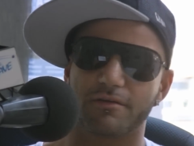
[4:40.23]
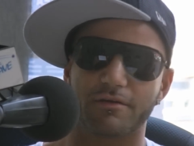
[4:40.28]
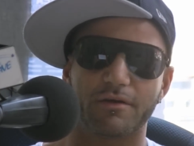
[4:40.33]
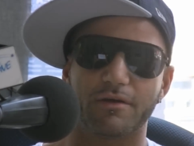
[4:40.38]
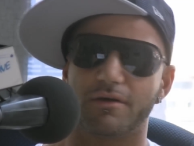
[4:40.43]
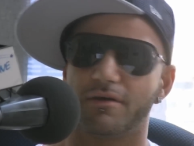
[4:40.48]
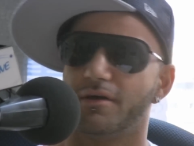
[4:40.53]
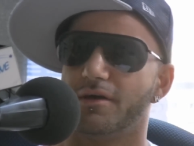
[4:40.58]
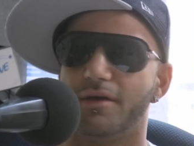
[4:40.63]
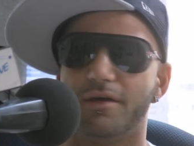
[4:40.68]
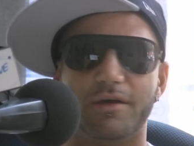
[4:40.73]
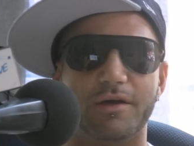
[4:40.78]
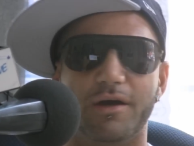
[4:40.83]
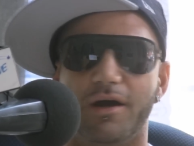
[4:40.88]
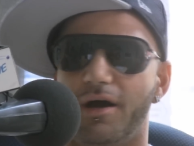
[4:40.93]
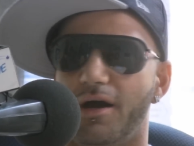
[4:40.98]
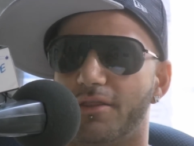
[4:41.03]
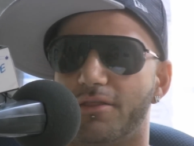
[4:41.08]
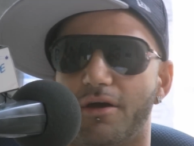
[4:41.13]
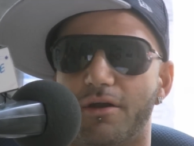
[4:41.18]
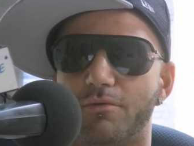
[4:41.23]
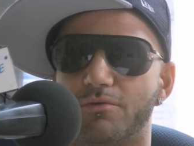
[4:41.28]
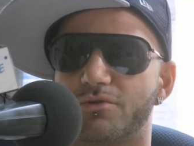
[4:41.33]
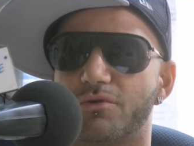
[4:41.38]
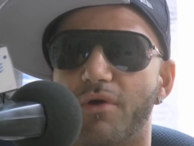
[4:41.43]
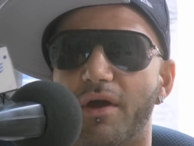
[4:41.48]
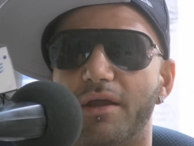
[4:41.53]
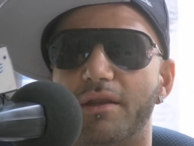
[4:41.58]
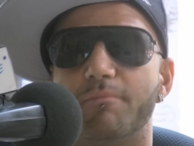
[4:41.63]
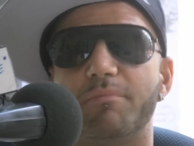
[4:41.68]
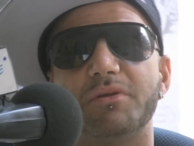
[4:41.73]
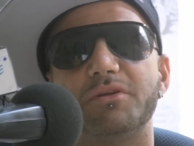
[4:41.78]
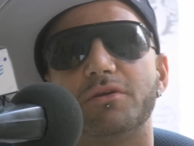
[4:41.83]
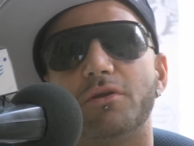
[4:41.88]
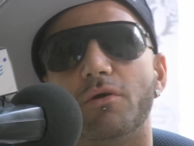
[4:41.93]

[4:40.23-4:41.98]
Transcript: Uh, I thought it was great.